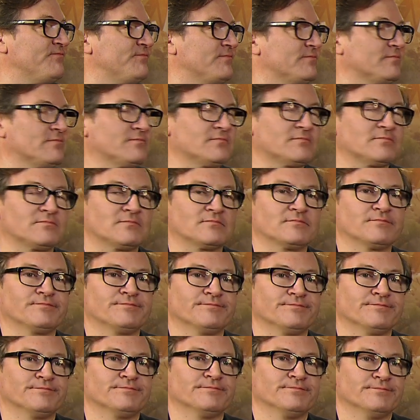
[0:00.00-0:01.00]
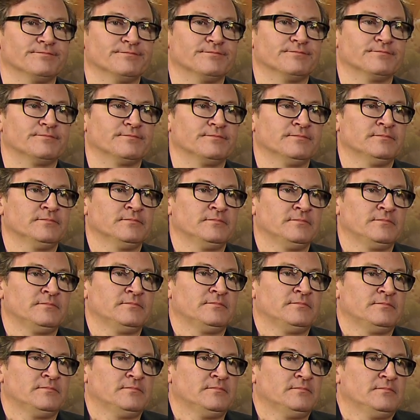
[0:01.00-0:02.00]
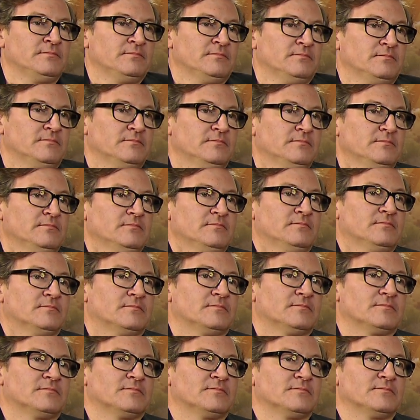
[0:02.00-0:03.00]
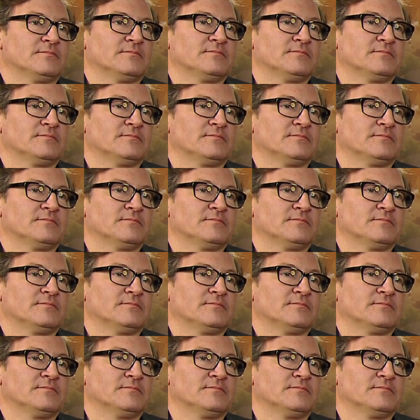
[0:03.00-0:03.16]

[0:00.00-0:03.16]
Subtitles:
[no speech]